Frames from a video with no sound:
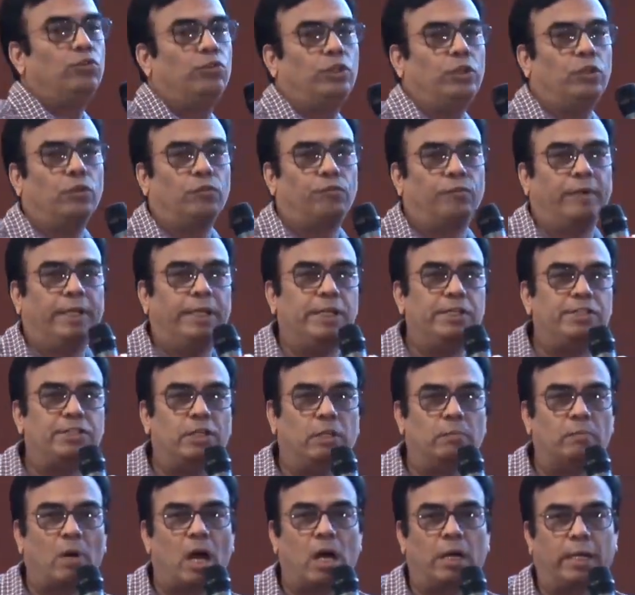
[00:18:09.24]
Z of
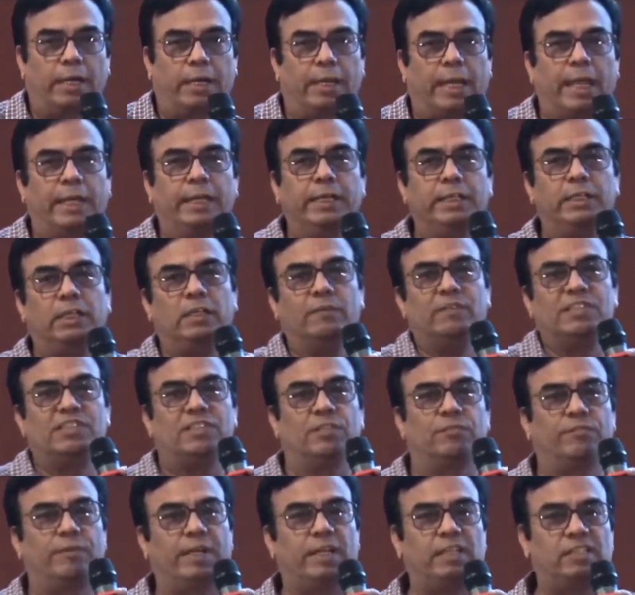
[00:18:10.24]
financial market, anything which
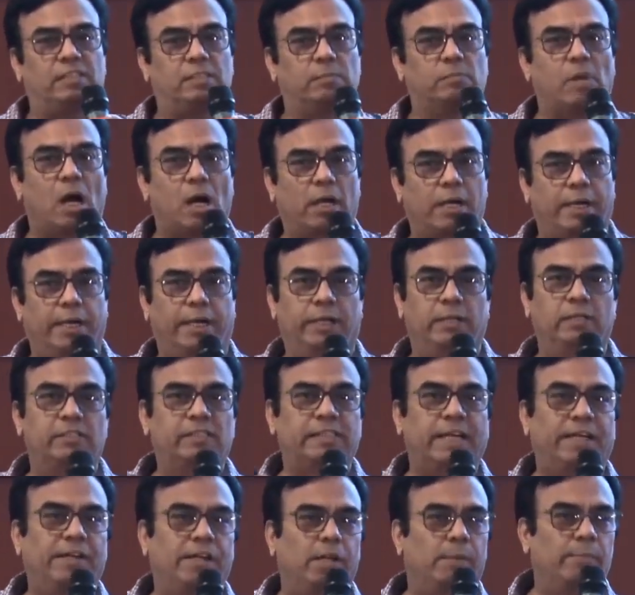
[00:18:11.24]
affects market
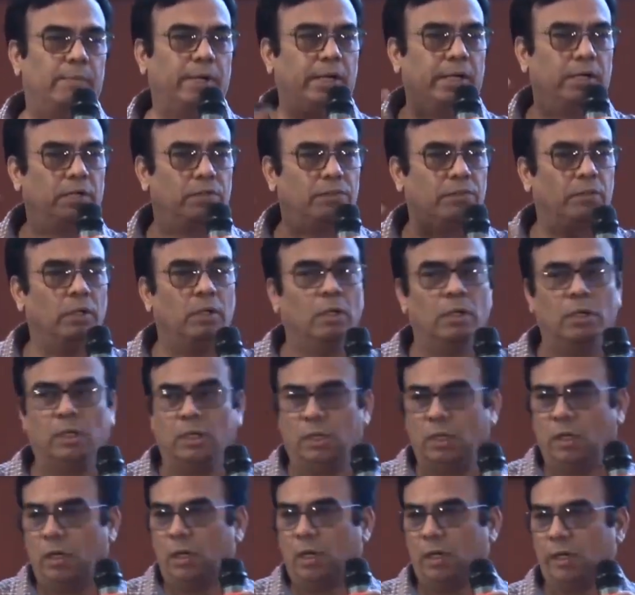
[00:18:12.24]
sentiments.
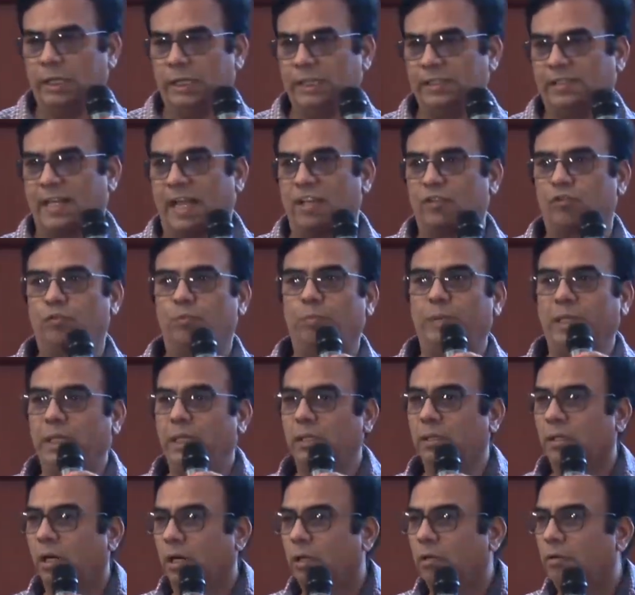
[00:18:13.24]
It has
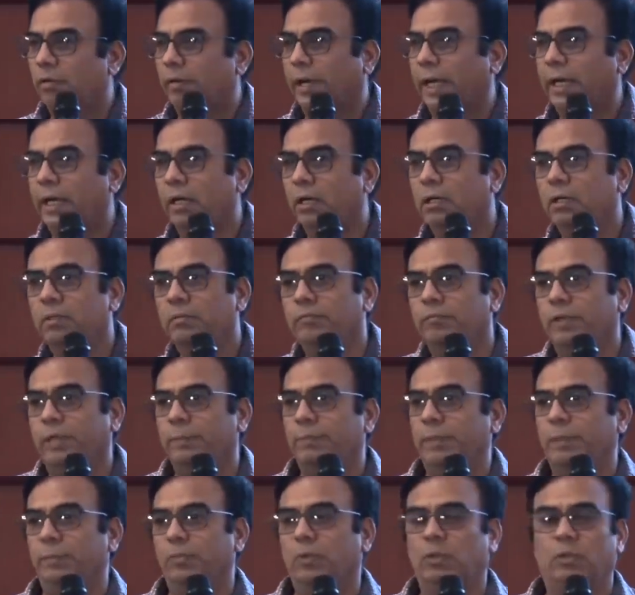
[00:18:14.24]
been a trend when
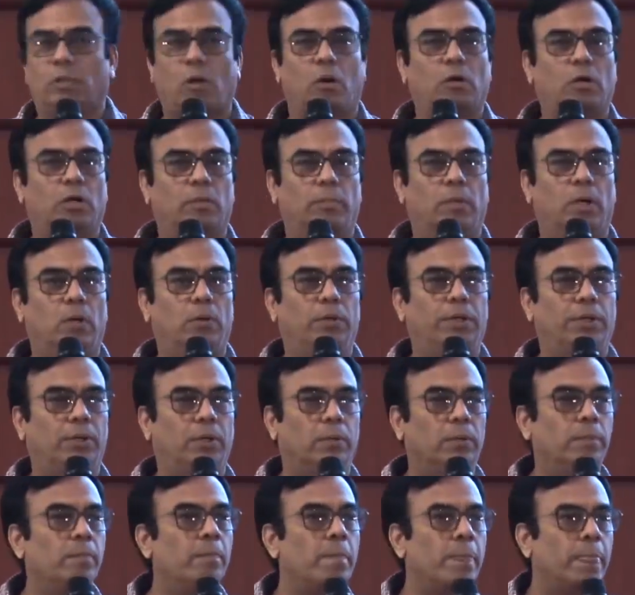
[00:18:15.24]
people talk about, you
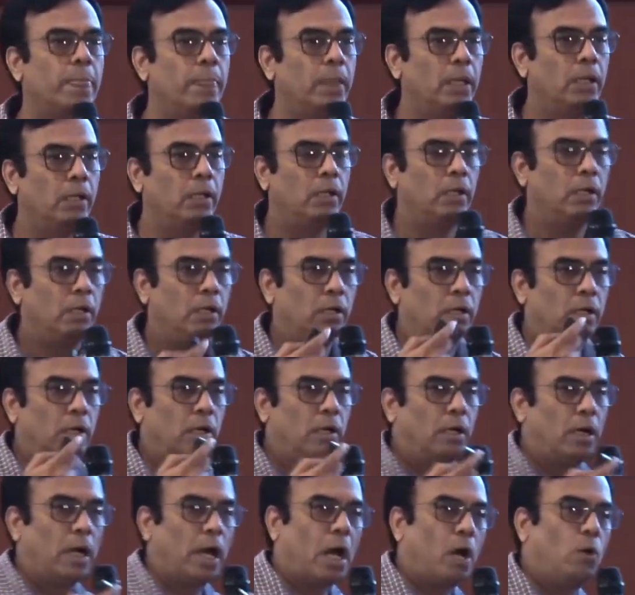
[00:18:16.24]
know,
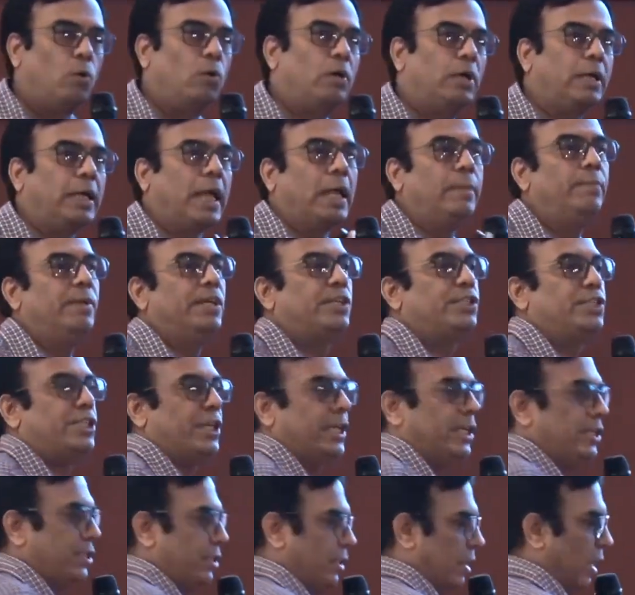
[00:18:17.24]
how climate
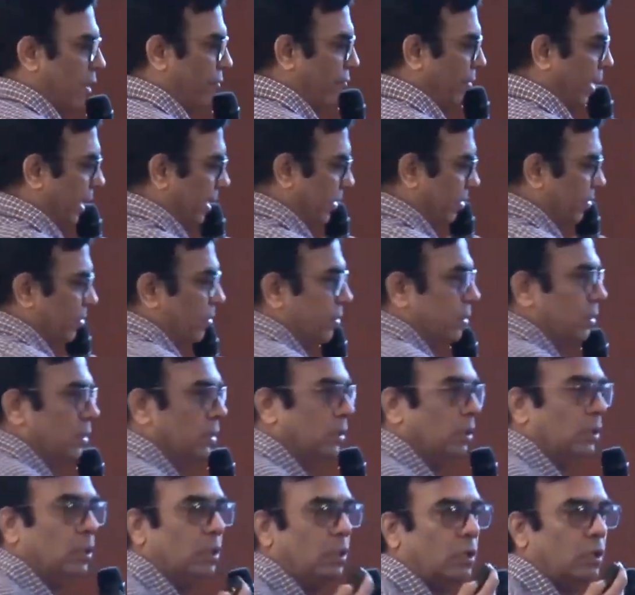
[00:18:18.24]
change affects.
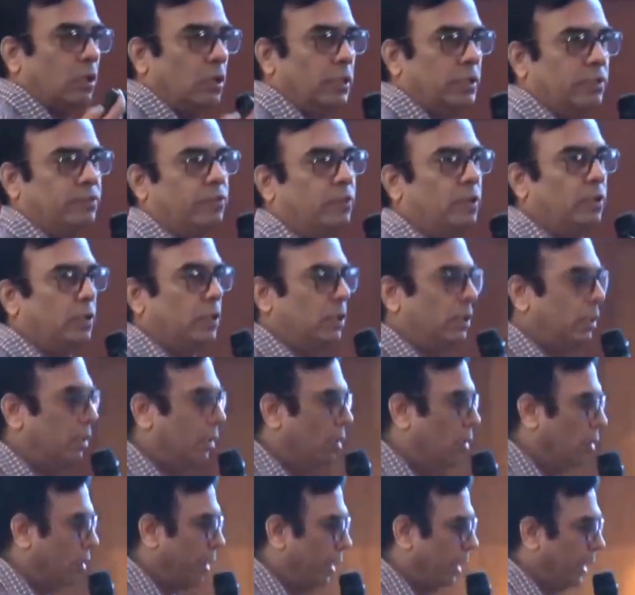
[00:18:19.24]

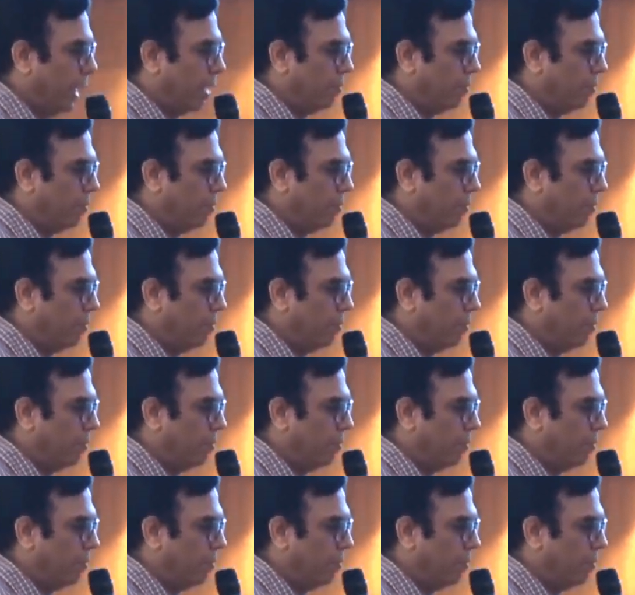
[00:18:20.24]
And